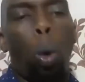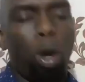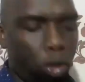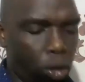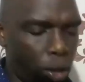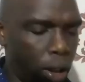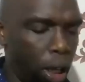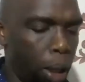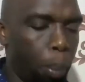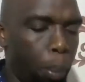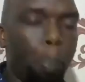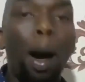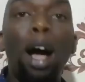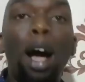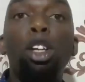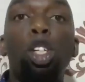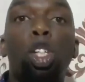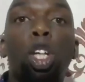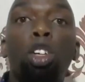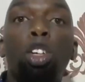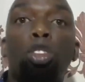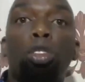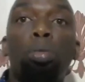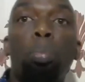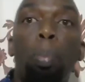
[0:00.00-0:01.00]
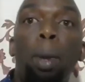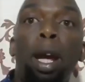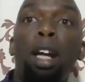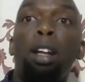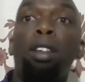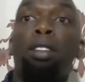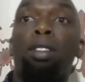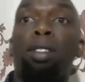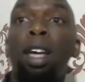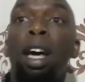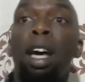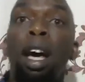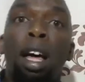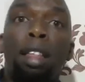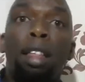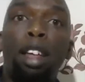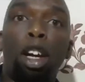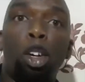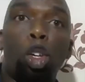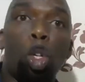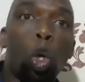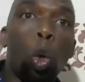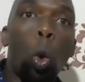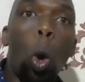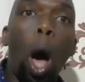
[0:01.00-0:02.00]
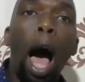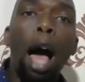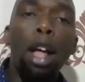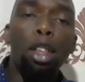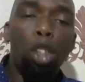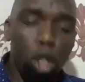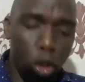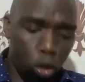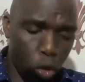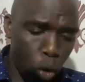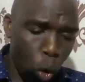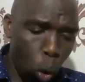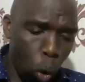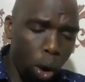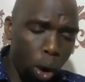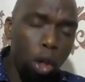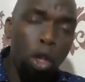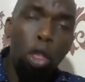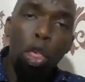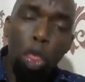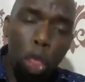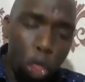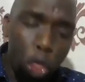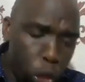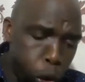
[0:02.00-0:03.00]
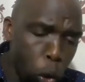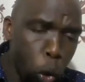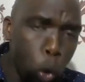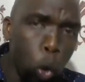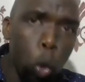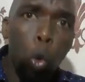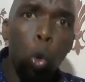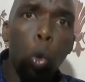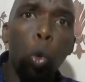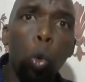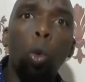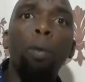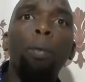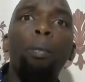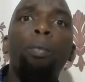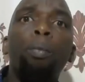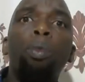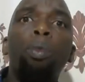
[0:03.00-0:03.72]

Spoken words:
Wasting punches means that you are just going through